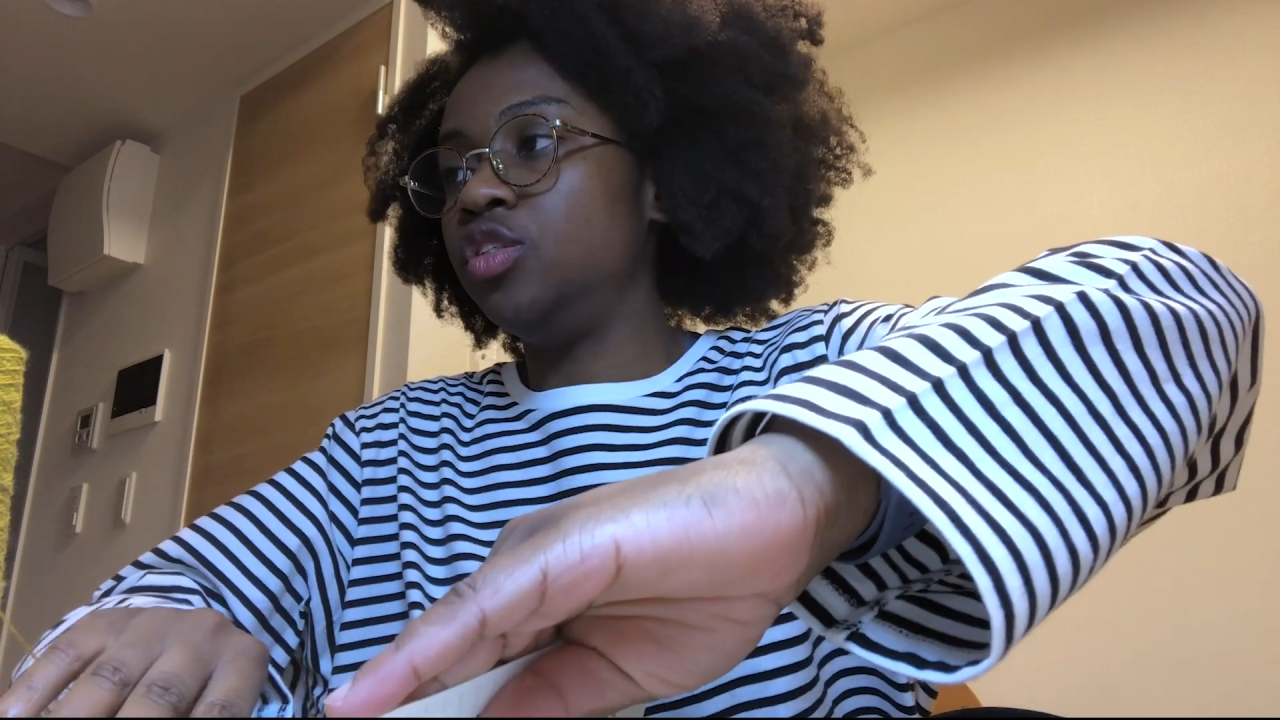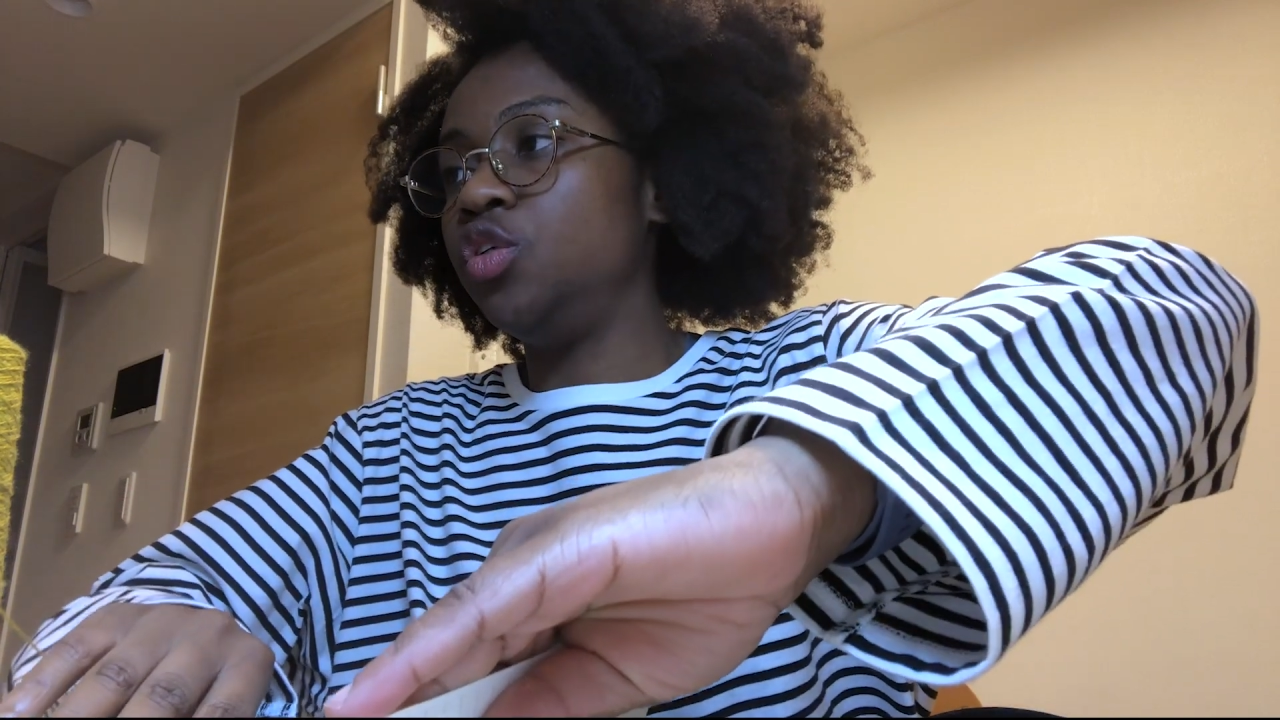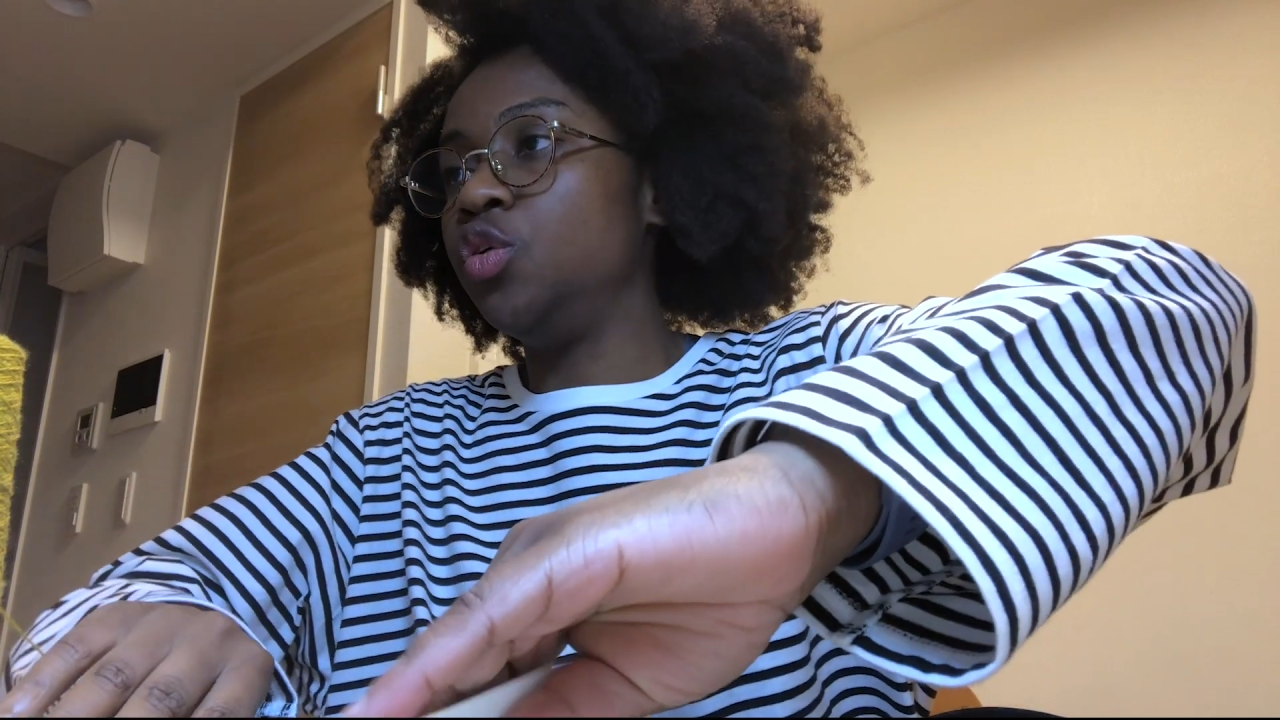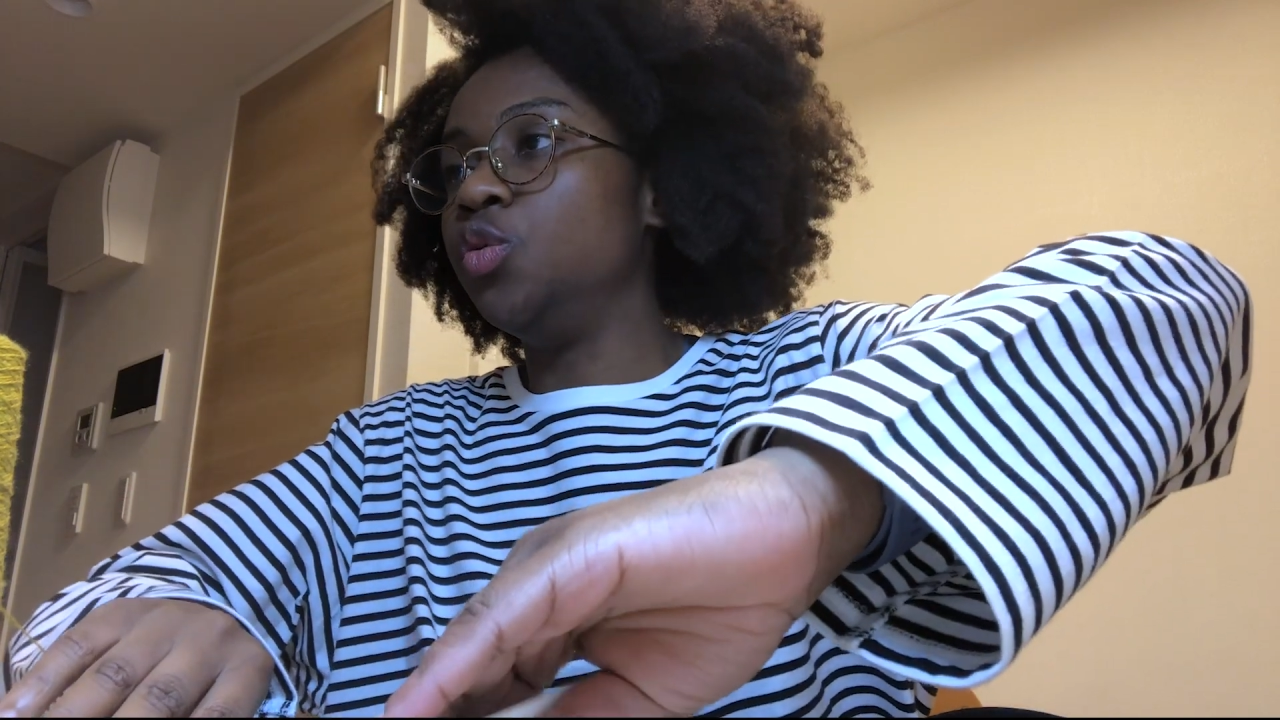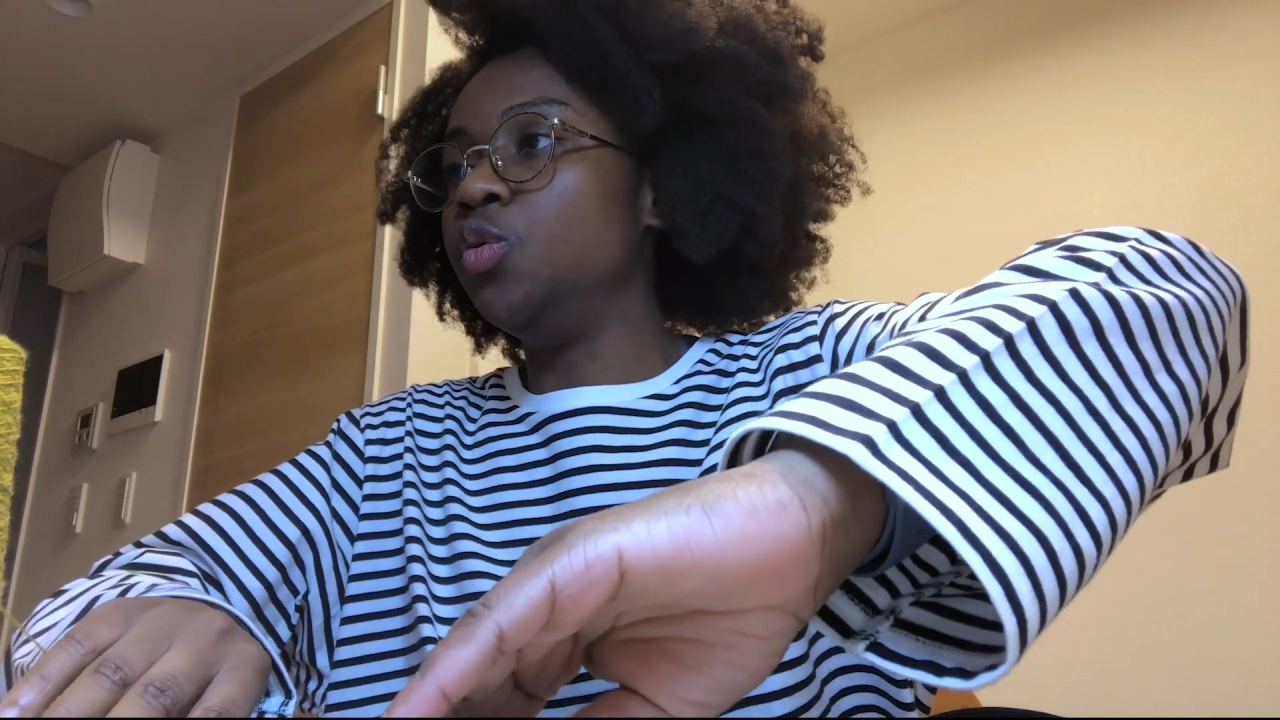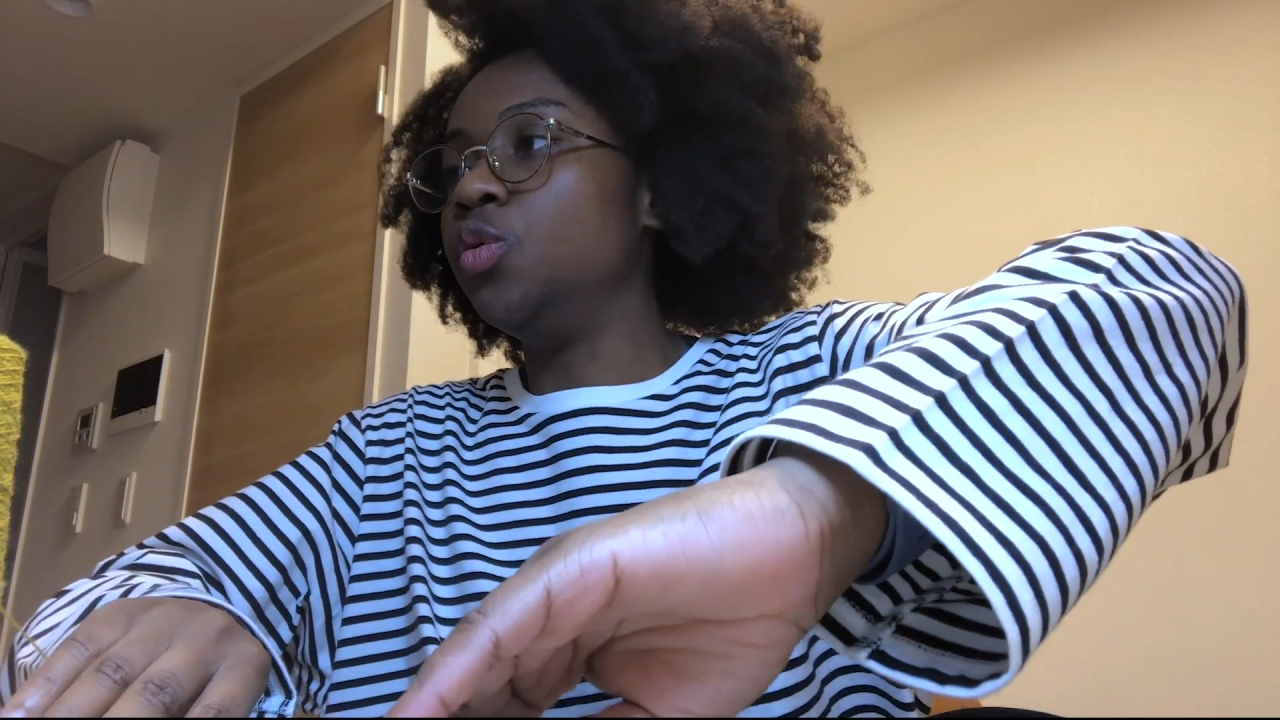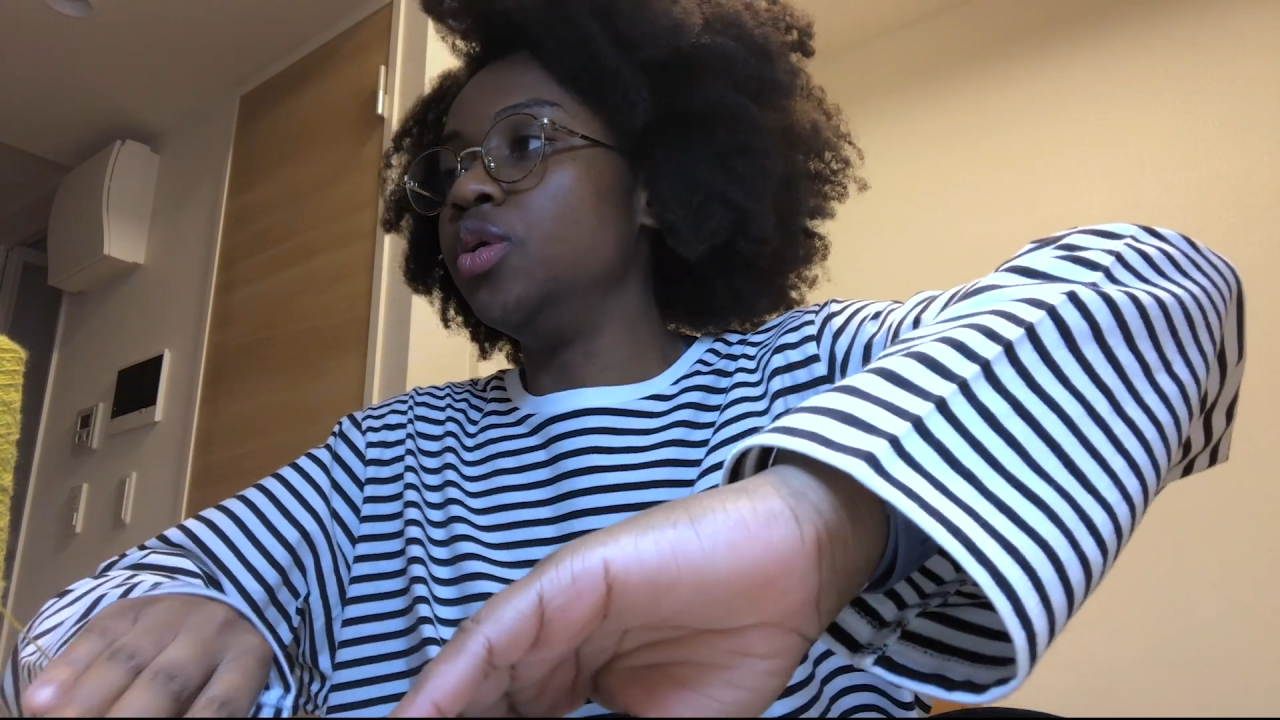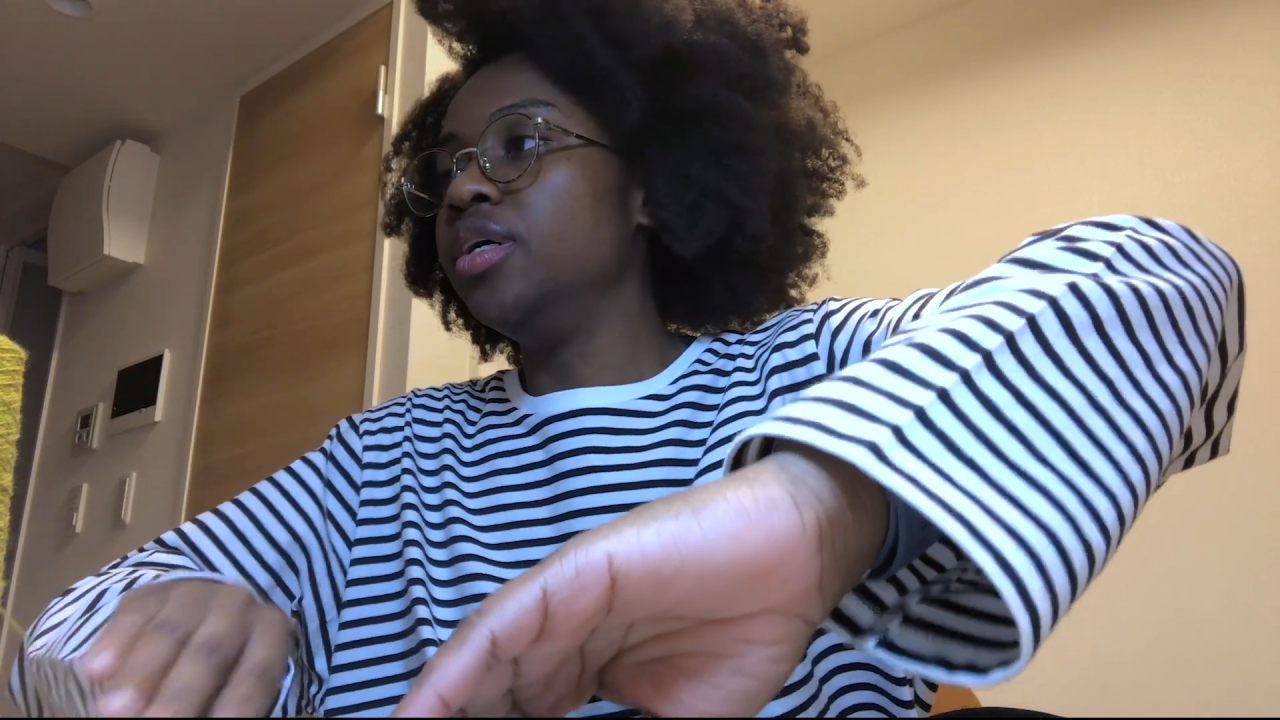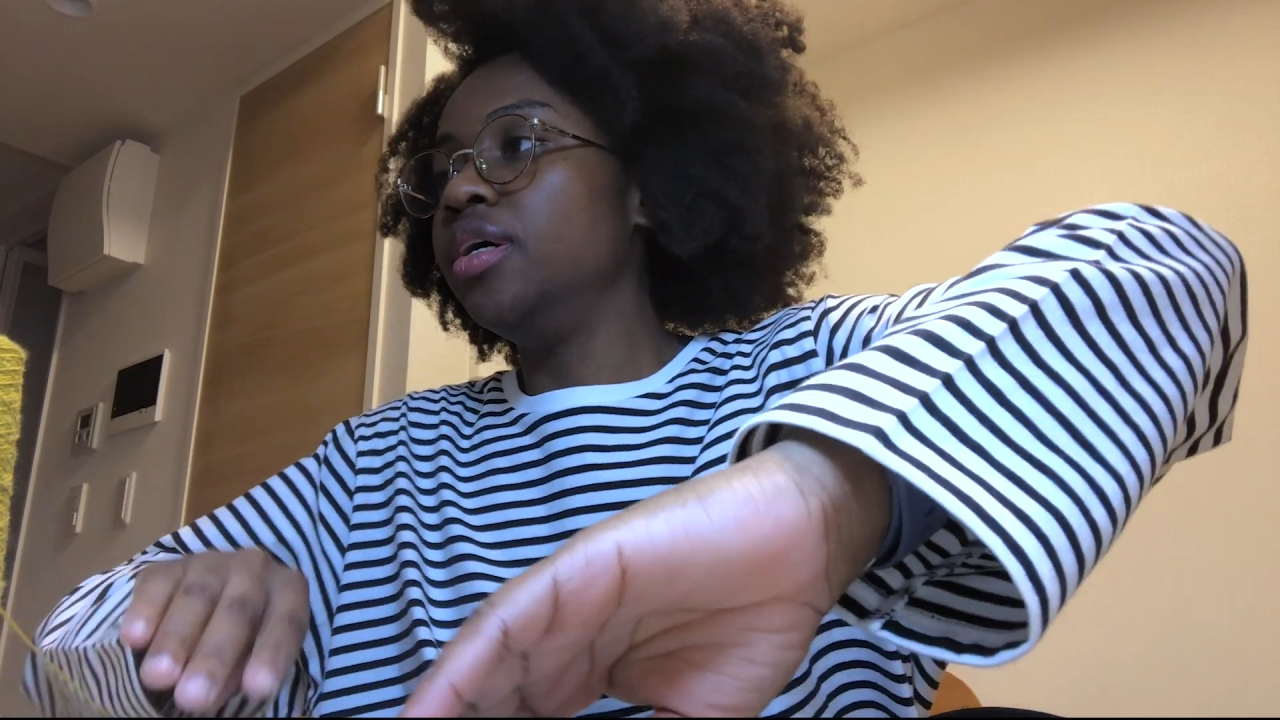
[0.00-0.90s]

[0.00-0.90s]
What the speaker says: to